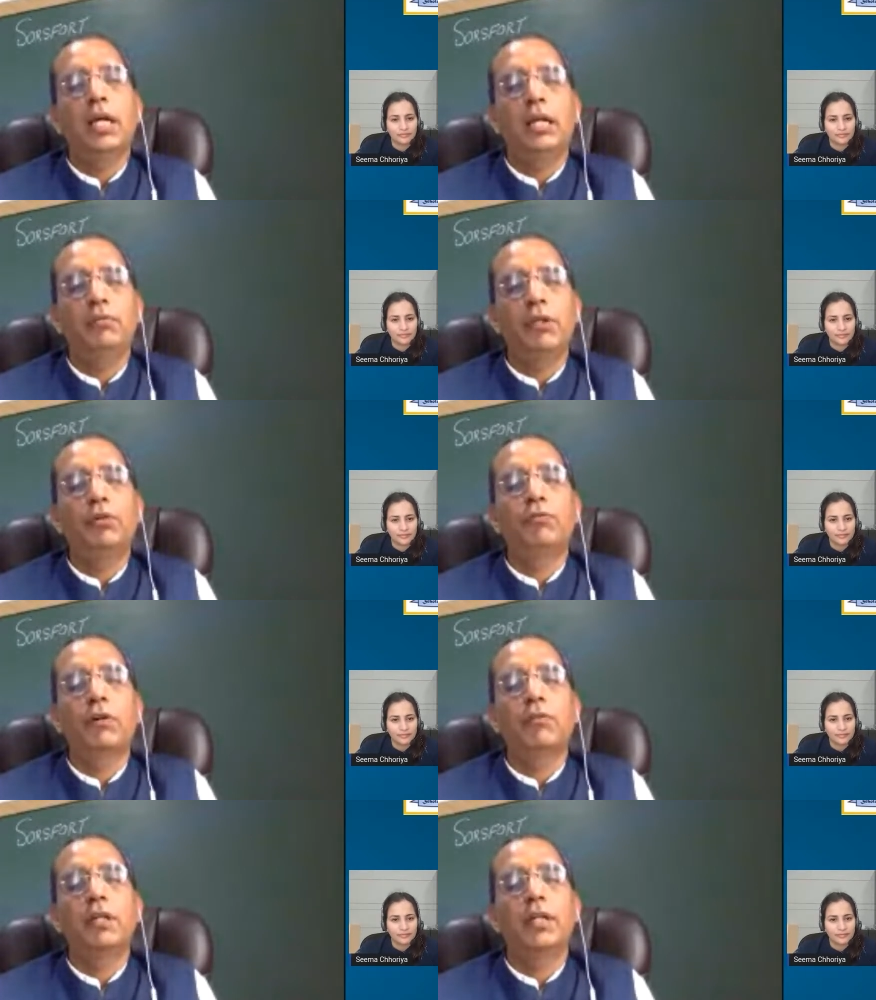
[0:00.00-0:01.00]
Speaker 1: And we look
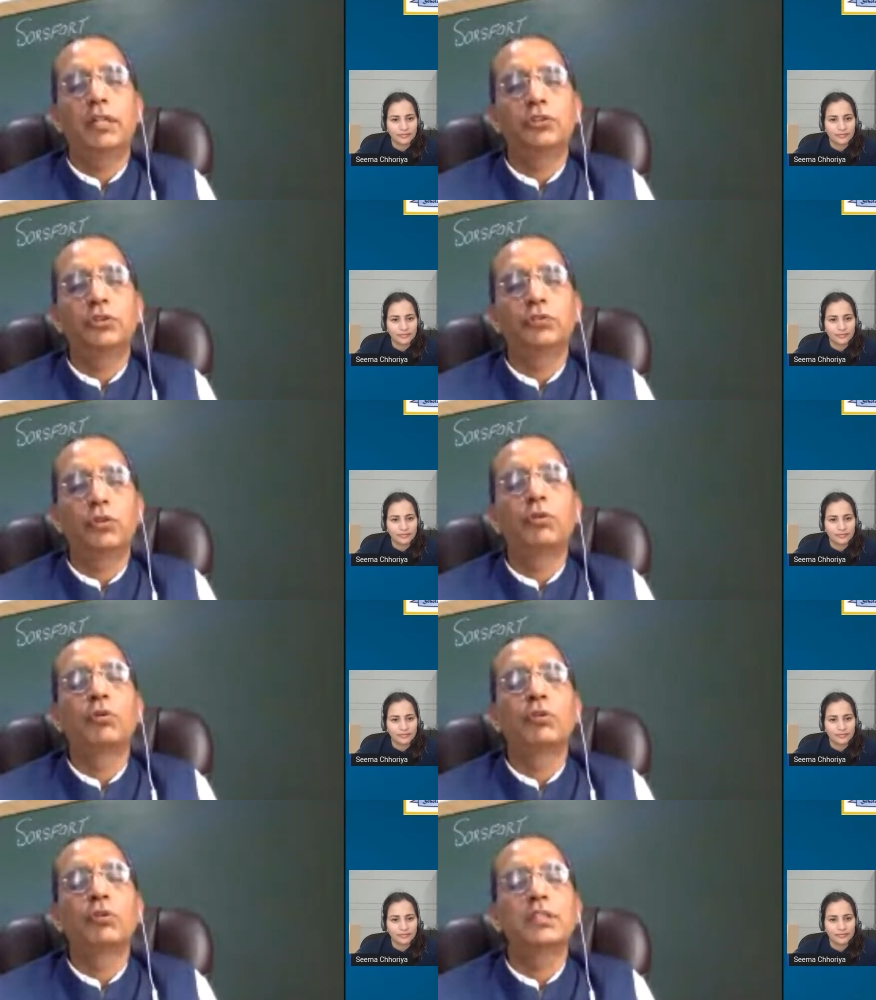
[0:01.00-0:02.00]
forward that Sorsfort
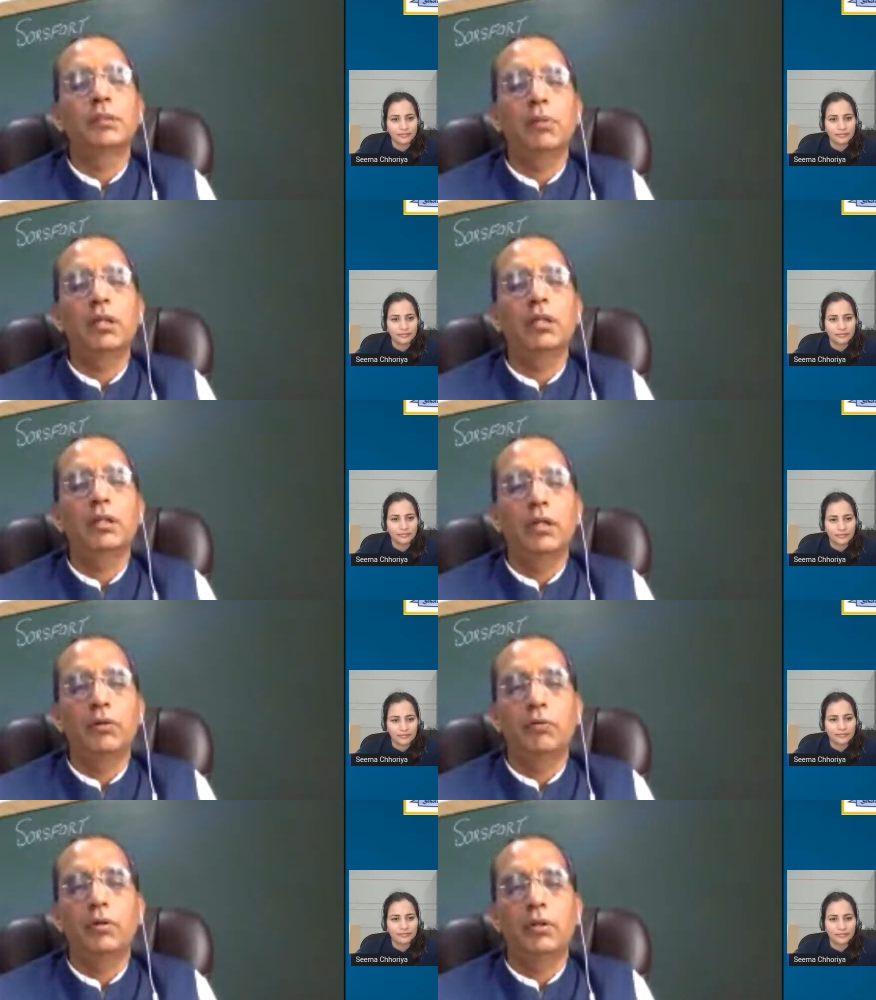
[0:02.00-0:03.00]
grows in a similar
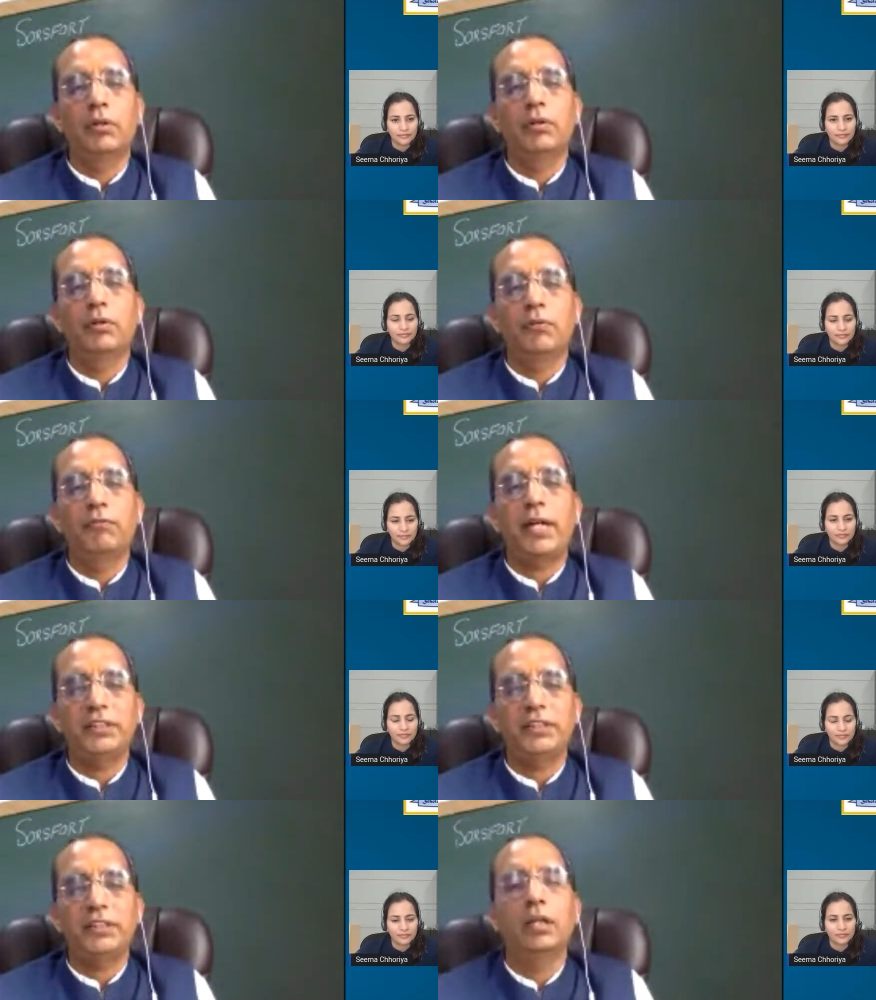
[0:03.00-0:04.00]
uh,
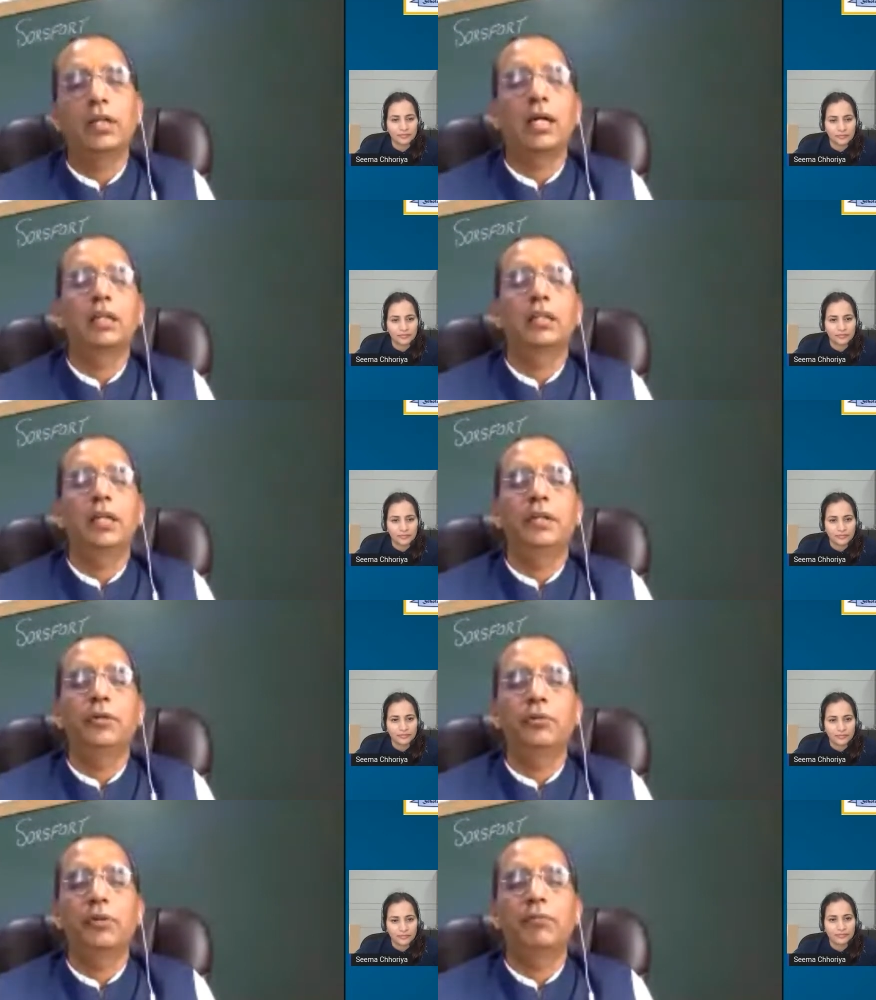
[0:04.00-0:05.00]
fashion rather than
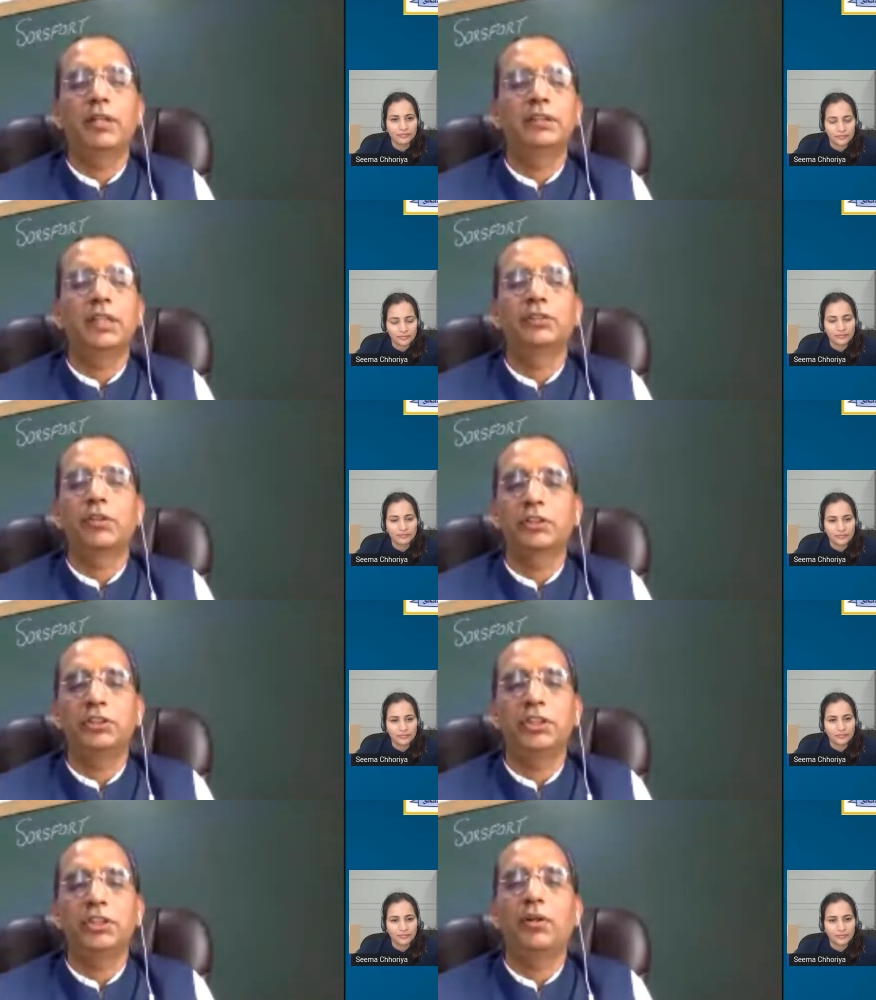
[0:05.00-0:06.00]
into a franchise or a
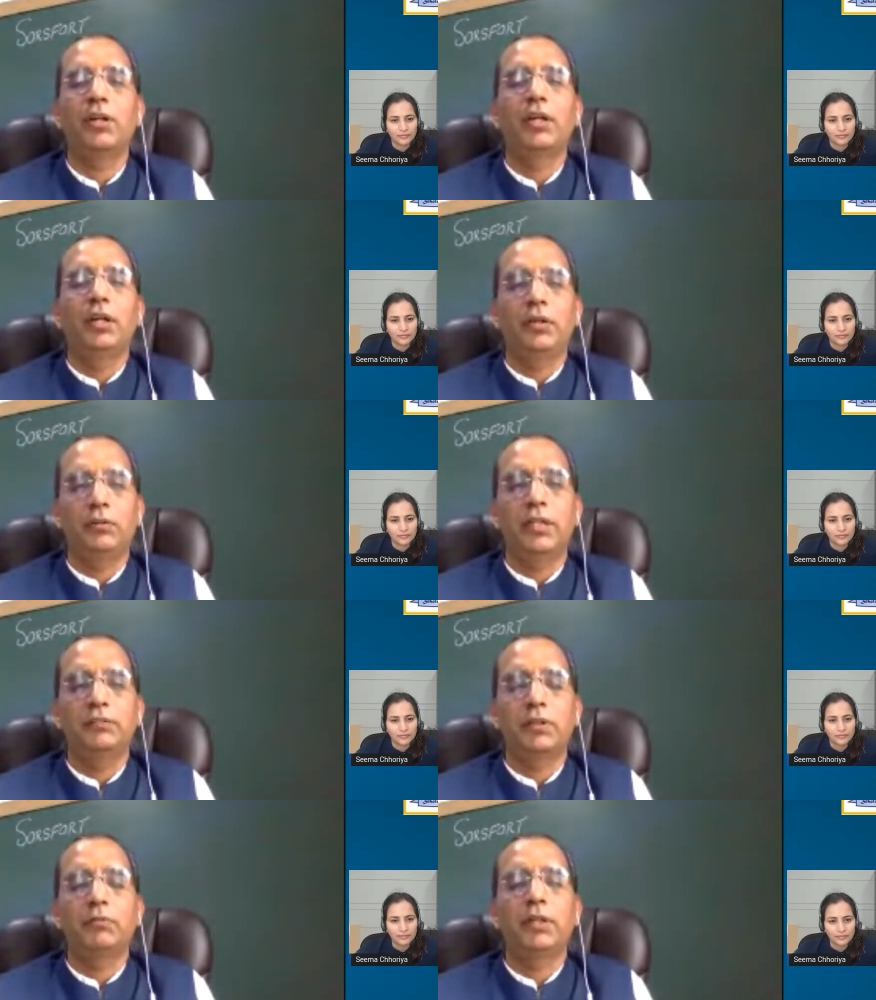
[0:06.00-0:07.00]
chain or do
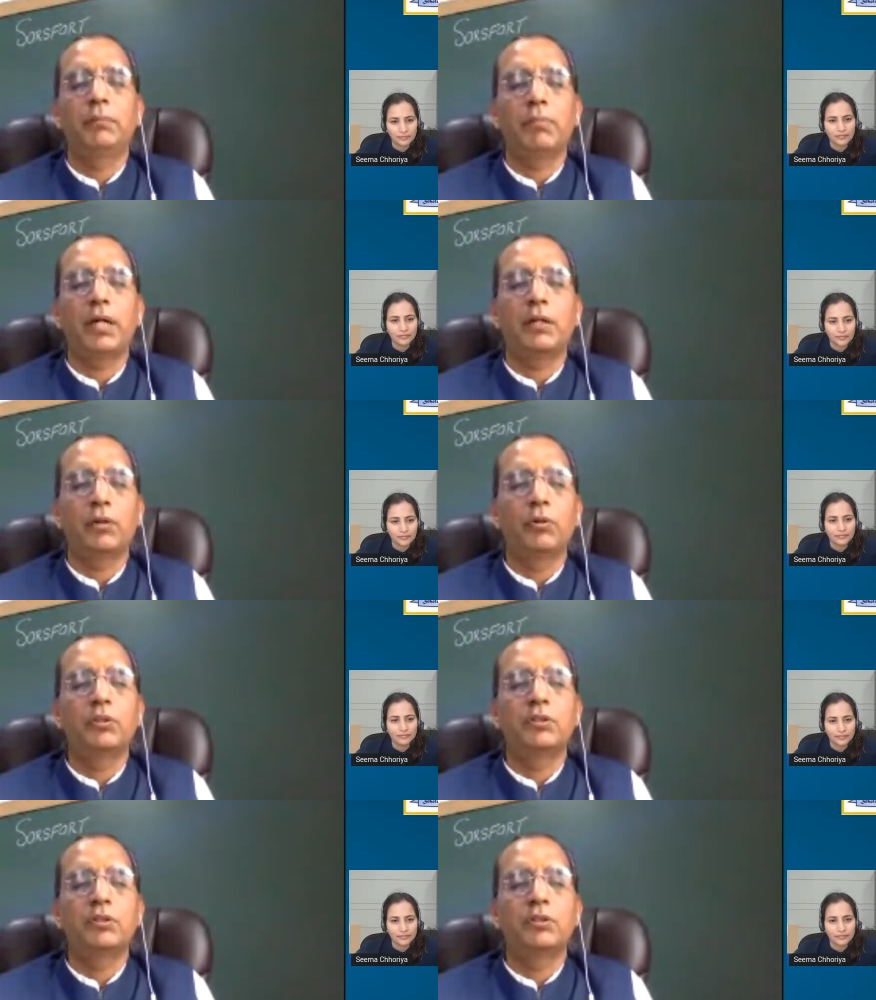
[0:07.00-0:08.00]
that one. We impart a
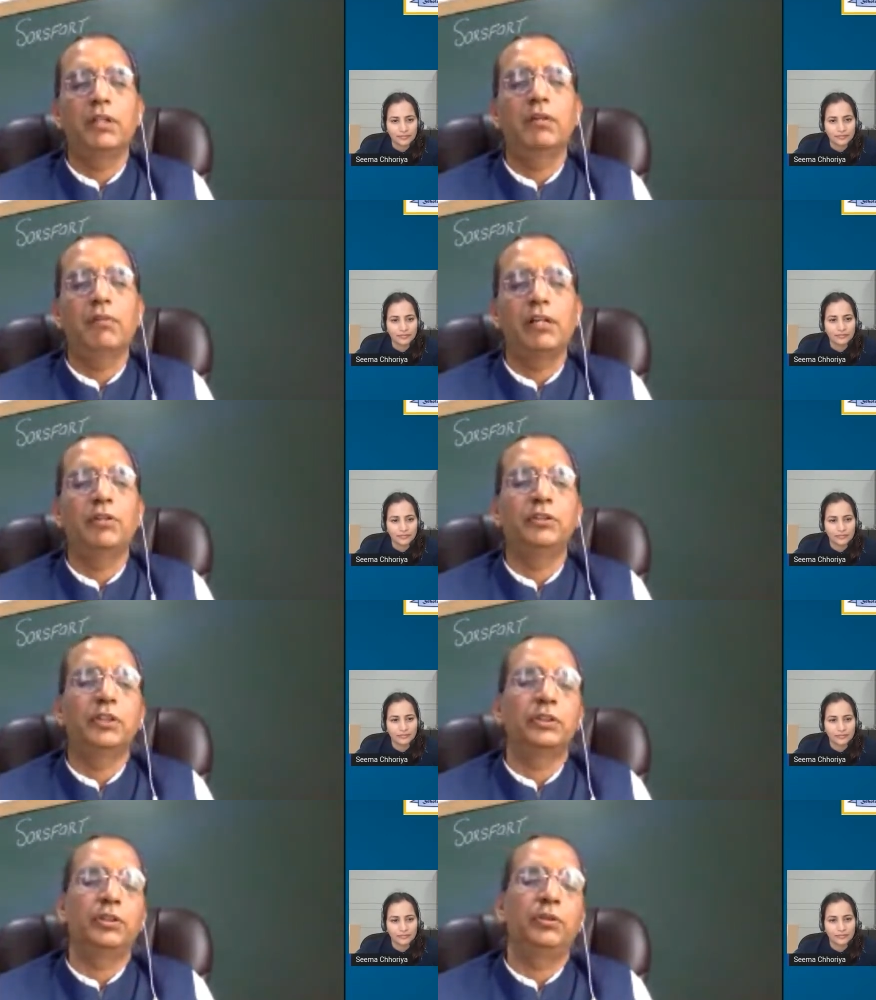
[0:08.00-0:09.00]
good Sadvidya value
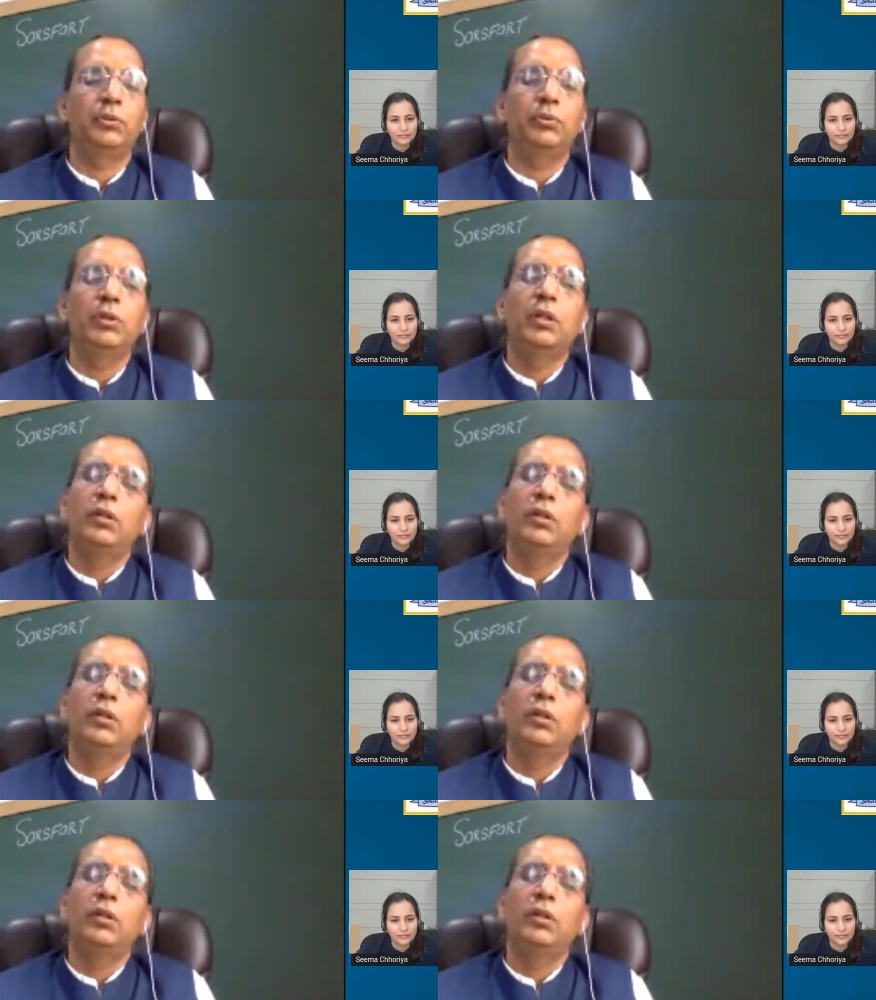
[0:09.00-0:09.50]
education to